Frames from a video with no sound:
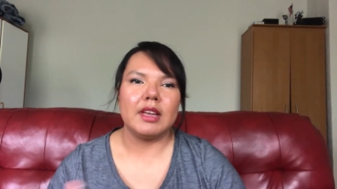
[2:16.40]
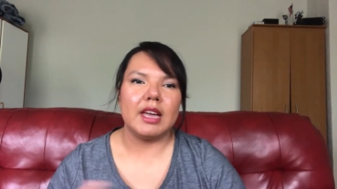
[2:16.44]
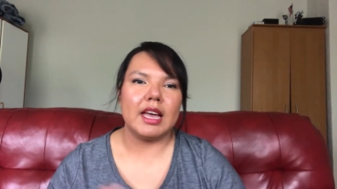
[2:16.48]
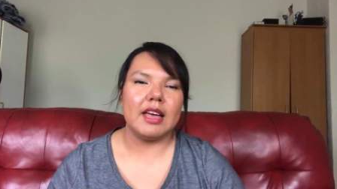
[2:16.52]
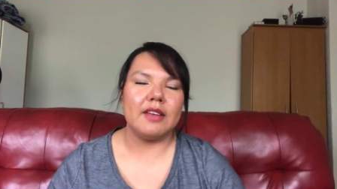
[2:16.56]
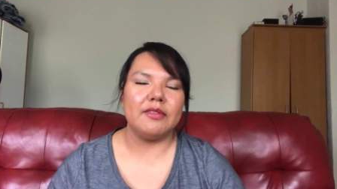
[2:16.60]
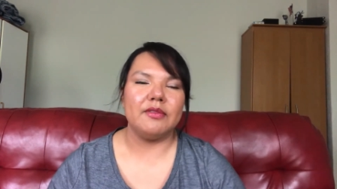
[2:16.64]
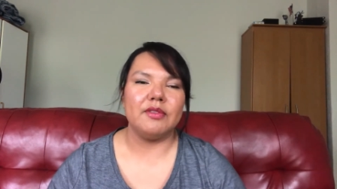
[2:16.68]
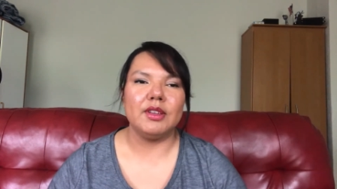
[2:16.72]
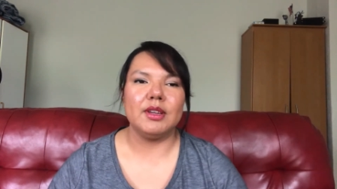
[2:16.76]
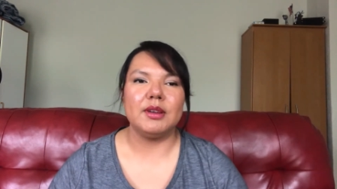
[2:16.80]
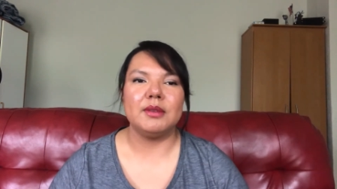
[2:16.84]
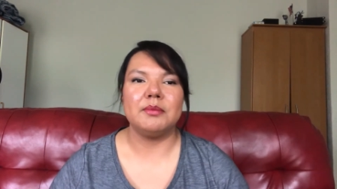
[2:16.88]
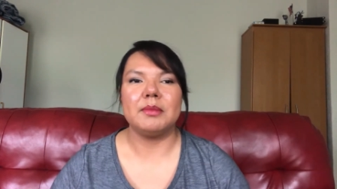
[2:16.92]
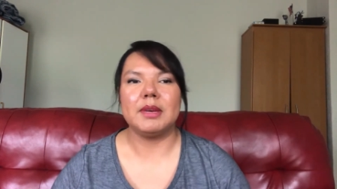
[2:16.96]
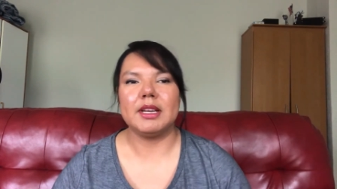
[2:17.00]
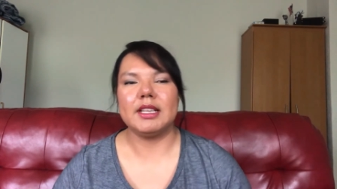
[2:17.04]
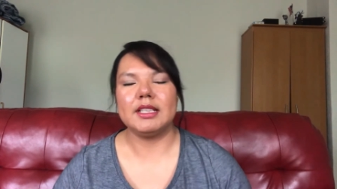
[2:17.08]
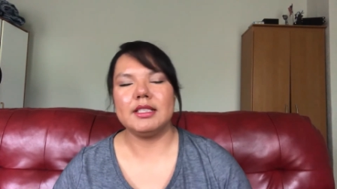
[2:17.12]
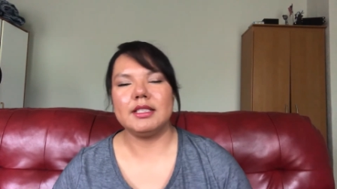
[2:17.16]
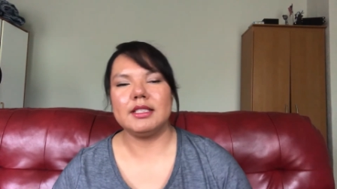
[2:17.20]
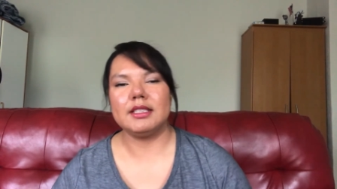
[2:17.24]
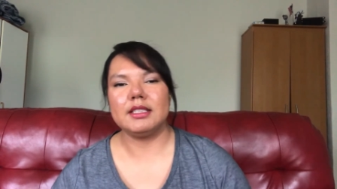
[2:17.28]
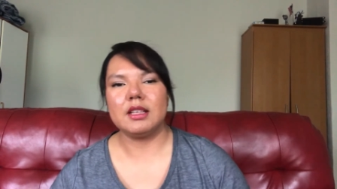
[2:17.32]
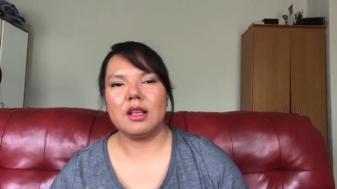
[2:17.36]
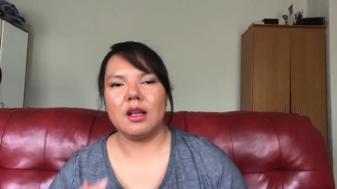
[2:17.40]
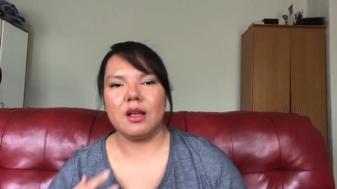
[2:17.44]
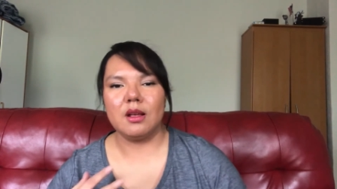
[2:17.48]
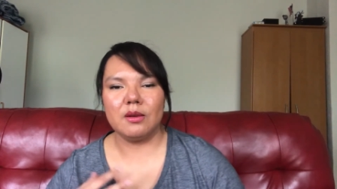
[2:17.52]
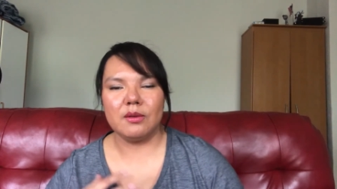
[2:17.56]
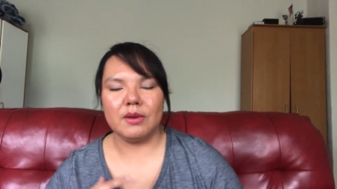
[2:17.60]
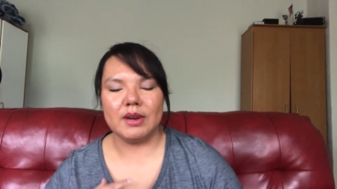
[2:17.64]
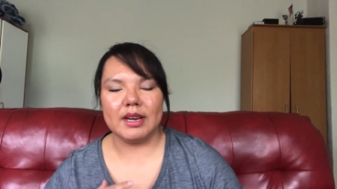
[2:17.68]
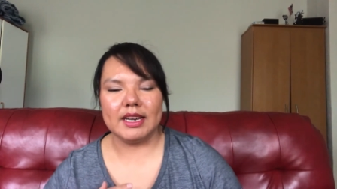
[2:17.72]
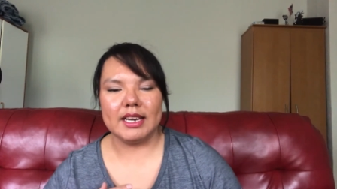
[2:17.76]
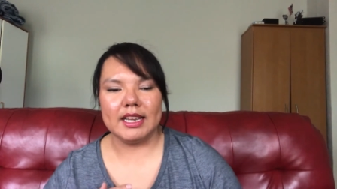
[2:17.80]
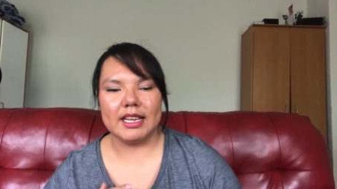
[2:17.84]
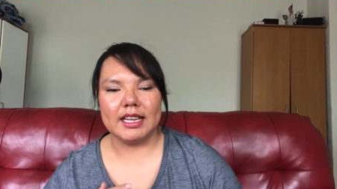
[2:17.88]
a few months
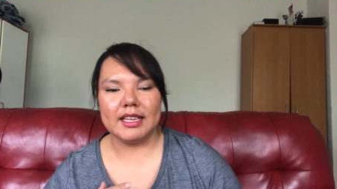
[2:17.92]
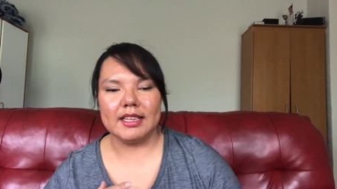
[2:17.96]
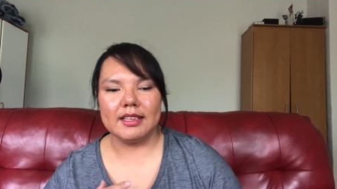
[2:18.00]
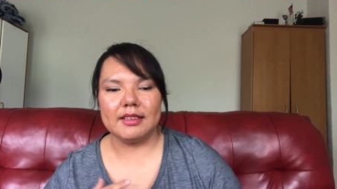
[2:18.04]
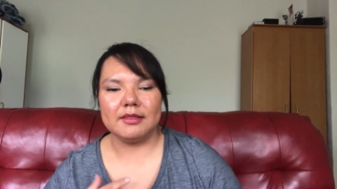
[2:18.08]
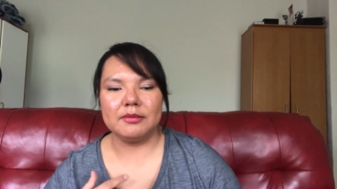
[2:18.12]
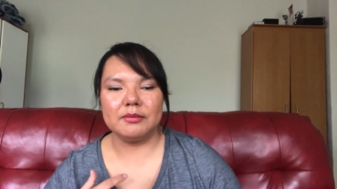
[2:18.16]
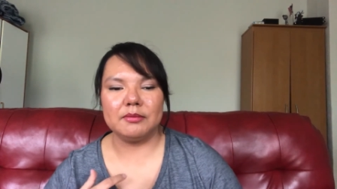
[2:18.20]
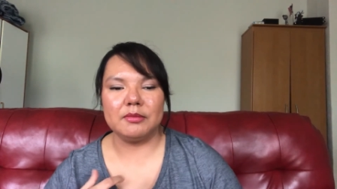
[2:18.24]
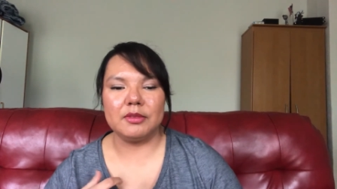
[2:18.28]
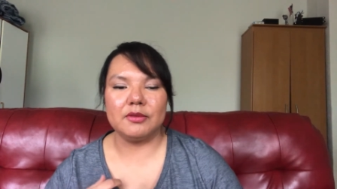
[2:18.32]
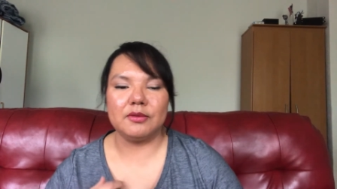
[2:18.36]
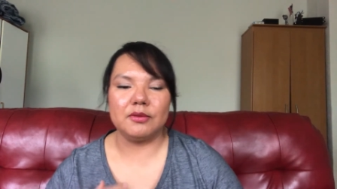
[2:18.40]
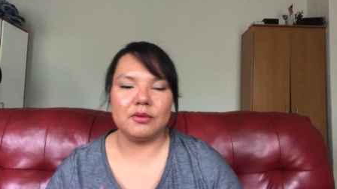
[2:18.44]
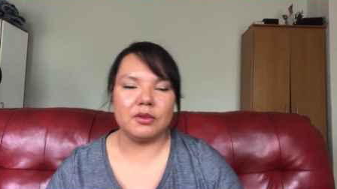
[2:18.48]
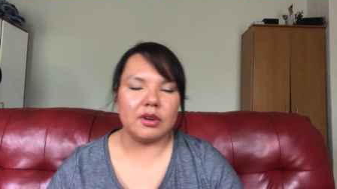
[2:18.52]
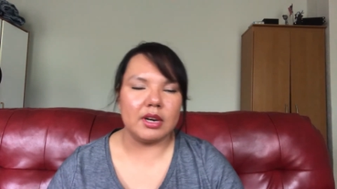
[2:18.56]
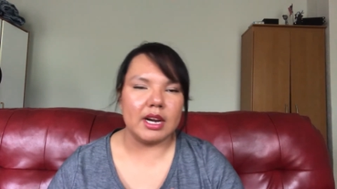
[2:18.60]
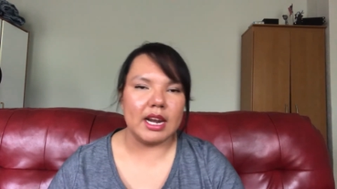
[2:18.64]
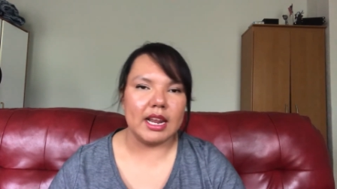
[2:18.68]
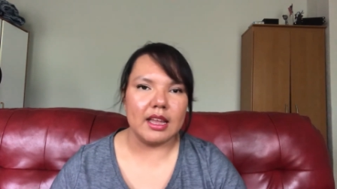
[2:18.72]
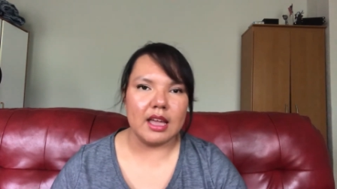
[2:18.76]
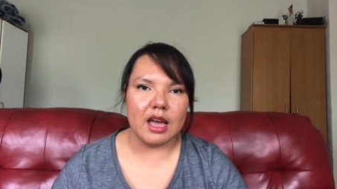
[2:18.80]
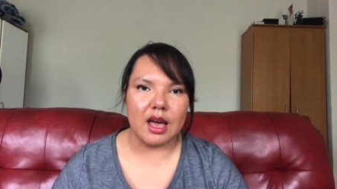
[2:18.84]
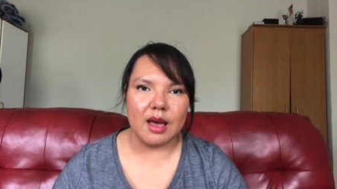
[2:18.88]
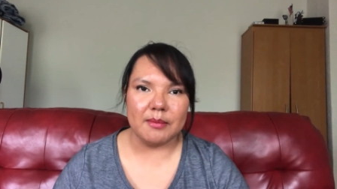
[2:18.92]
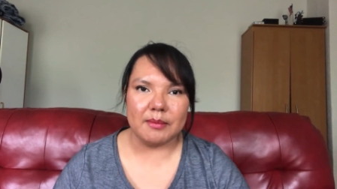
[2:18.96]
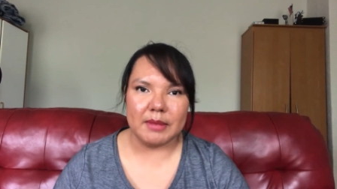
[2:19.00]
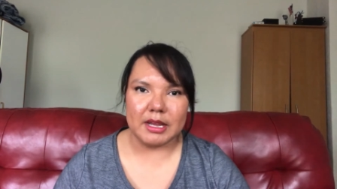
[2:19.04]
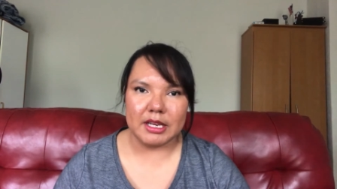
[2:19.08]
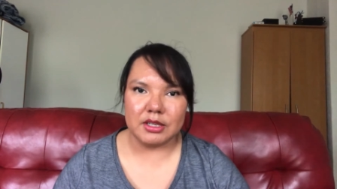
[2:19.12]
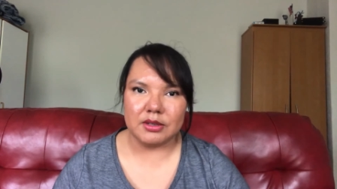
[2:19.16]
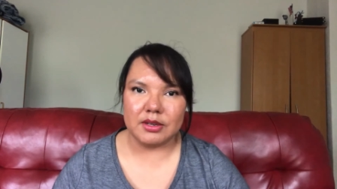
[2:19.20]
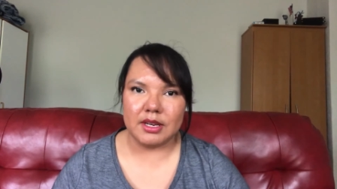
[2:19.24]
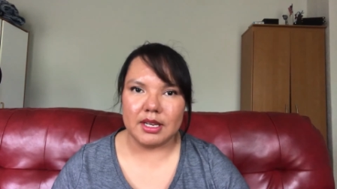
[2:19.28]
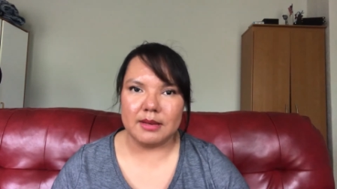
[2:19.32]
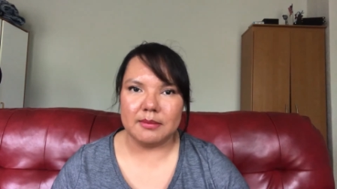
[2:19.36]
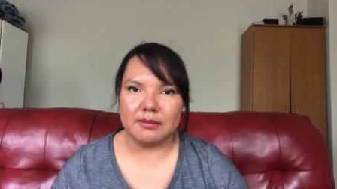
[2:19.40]
already before I got my
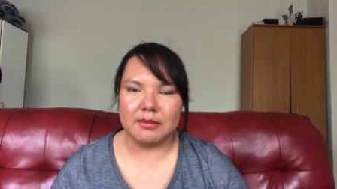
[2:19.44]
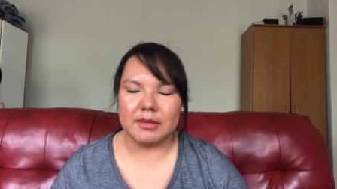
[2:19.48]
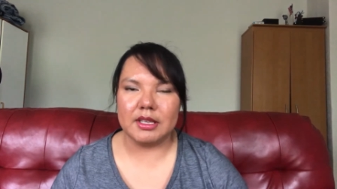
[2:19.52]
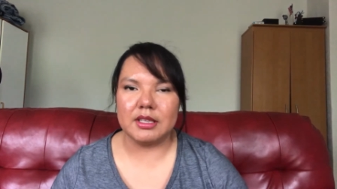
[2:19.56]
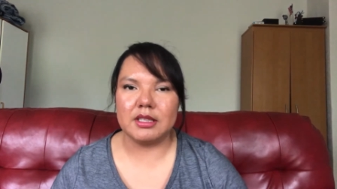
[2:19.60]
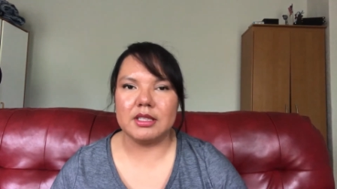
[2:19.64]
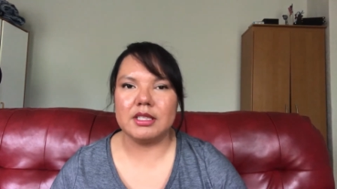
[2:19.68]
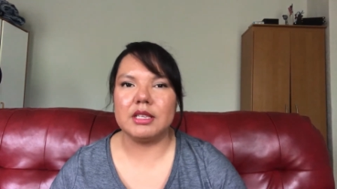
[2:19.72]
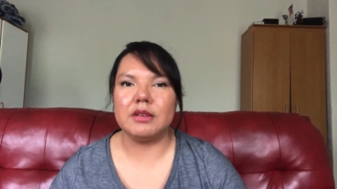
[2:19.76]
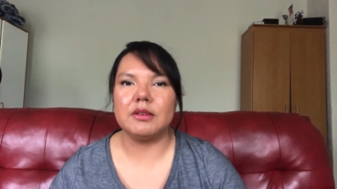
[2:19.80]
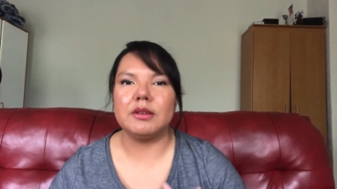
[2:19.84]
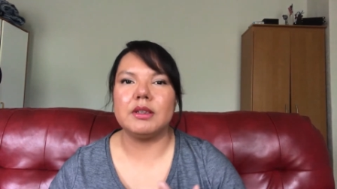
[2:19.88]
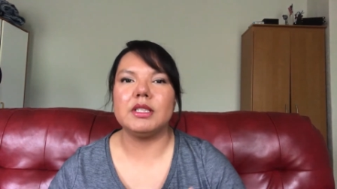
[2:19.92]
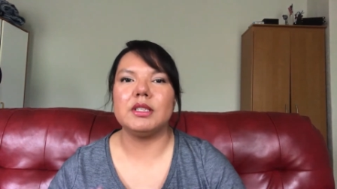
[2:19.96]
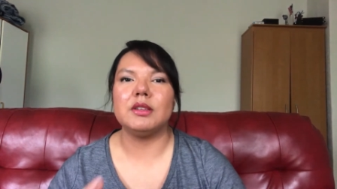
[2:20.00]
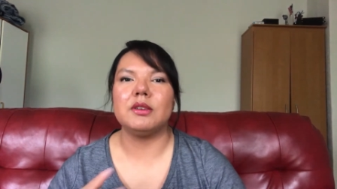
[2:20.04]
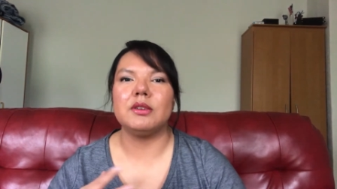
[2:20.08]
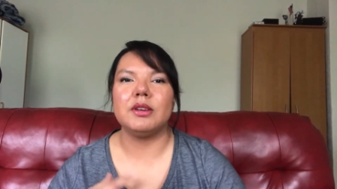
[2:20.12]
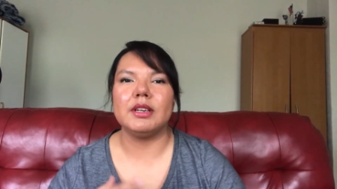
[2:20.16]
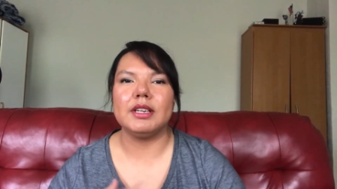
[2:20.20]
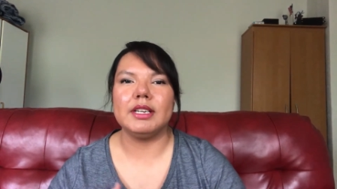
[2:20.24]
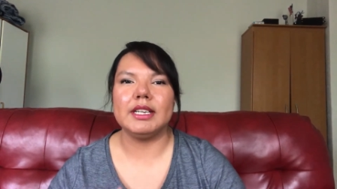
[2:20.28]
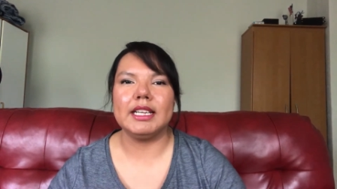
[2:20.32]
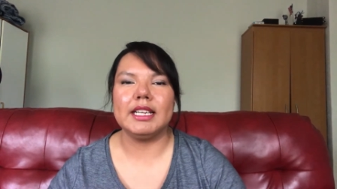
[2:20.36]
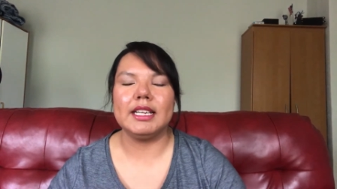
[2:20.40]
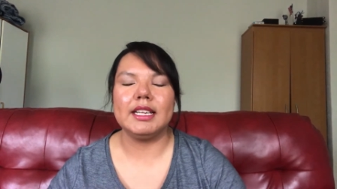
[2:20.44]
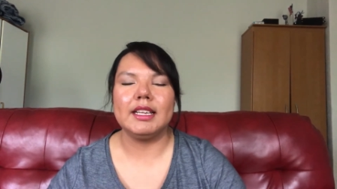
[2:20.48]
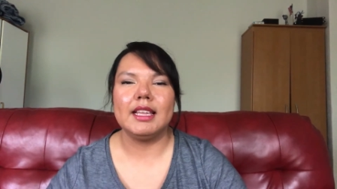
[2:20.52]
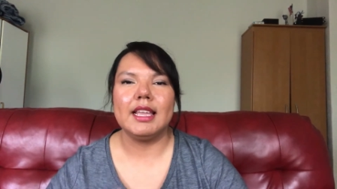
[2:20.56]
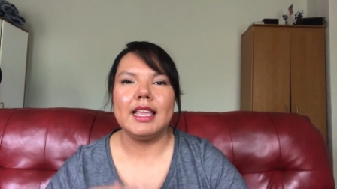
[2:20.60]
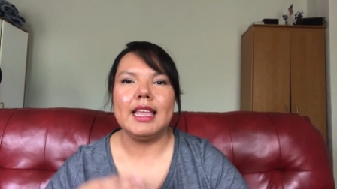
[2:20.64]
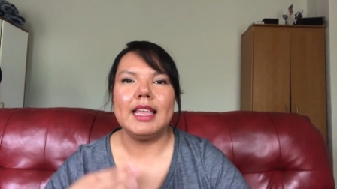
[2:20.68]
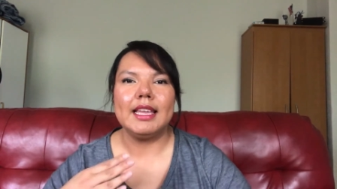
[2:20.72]
treadmill, so I was already